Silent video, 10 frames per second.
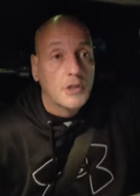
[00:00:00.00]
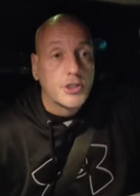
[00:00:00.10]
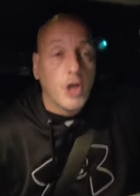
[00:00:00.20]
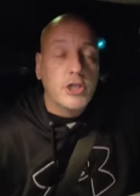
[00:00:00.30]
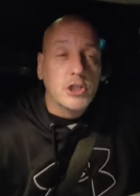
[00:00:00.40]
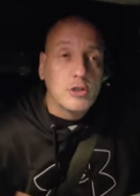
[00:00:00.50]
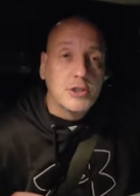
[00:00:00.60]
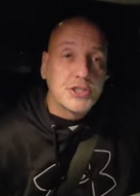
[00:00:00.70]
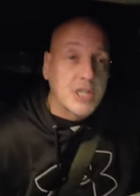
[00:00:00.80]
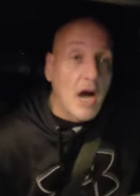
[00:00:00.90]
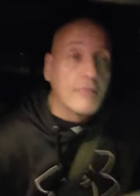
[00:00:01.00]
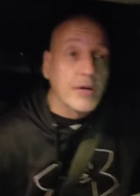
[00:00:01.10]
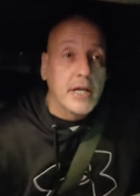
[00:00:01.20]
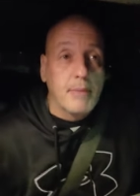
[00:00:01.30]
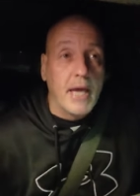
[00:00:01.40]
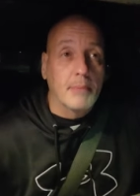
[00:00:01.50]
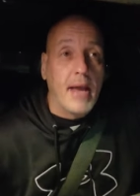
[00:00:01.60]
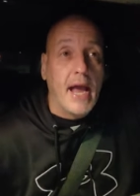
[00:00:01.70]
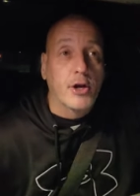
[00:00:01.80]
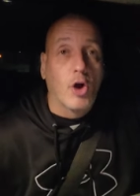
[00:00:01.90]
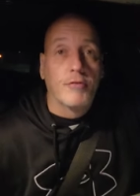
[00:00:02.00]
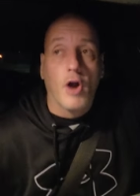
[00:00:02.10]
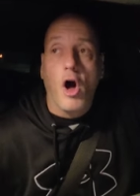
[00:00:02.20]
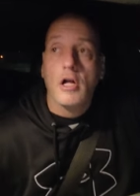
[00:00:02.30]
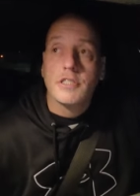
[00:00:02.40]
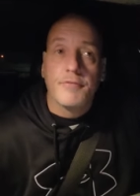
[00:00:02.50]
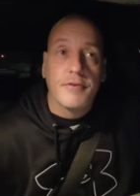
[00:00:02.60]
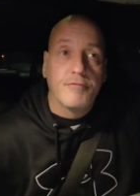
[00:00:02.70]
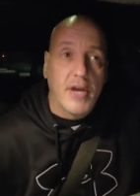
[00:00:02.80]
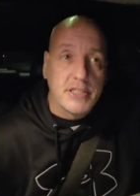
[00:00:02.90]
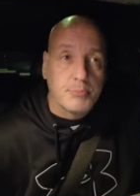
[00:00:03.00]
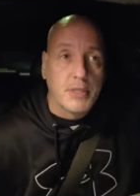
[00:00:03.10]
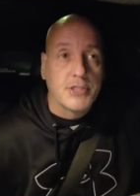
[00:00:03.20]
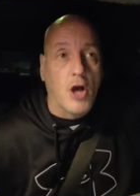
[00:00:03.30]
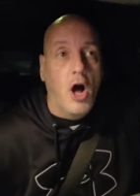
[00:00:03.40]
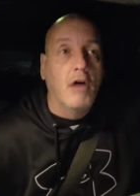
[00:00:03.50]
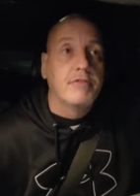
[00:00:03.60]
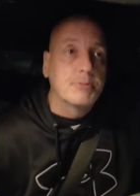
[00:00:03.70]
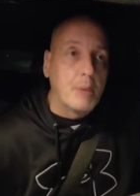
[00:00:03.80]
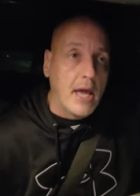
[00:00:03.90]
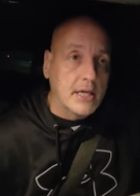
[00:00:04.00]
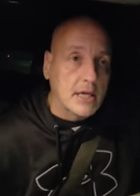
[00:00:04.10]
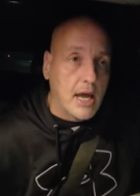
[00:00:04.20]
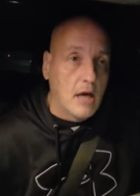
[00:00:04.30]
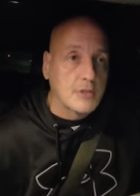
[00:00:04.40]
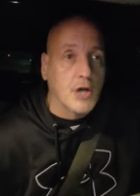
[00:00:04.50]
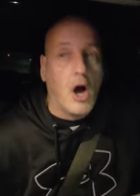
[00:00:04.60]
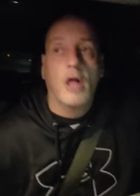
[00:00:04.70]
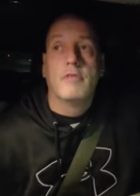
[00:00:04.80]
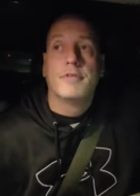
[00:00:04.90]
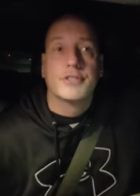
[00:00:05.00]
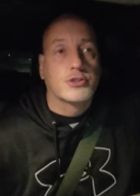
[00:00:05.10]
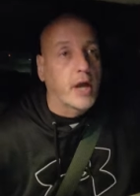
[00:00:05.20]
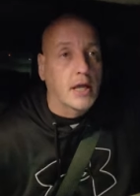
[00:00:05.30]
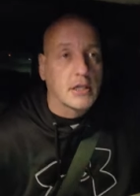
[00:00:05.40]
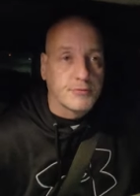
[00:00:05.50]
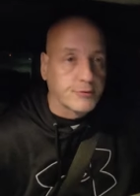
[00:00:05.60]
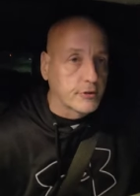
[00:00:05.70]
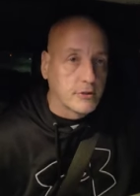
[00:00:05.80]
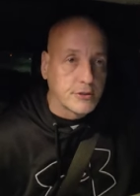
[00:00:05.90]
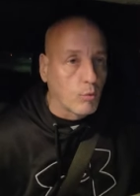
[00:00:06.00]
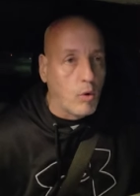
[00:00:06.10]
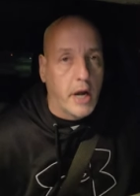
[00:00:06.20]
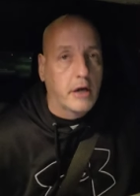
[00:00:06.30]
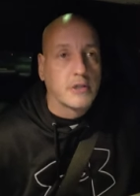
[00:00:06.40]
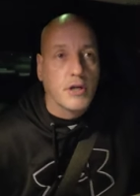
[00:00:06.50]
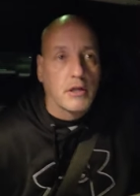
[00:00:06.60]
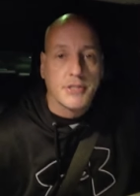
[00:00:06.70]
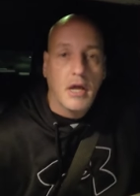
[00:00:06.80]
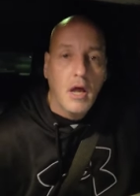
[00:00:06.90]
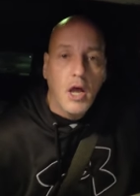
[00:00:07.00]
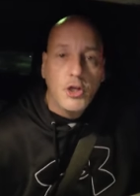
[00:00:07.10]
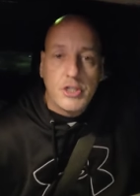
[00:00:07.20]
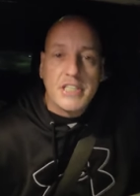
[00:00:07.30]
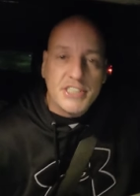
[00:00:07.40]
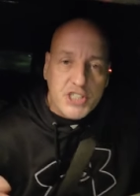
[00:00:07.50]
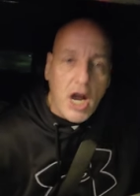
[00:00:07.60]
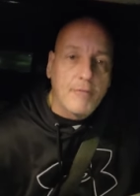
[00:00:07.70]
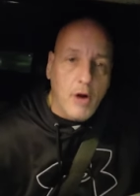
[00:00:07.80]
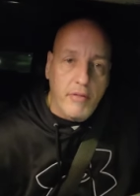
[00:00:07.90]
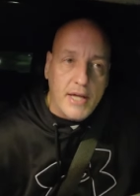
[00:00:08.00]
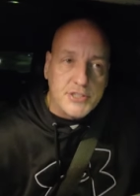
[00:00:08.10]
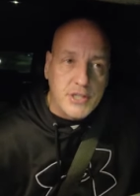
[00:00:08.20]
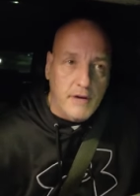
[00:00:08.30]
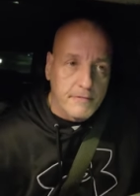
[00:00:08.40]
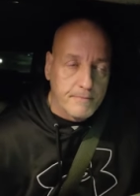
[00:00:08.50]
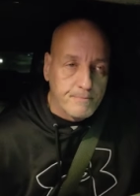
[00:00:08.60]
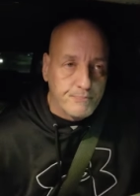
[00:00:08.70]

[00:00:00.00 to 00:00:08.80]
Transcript: So you can do discovery and make him hand over all his investments, all of his bank accounts, all of his transfers, wires, all this. You can discover all that stuff.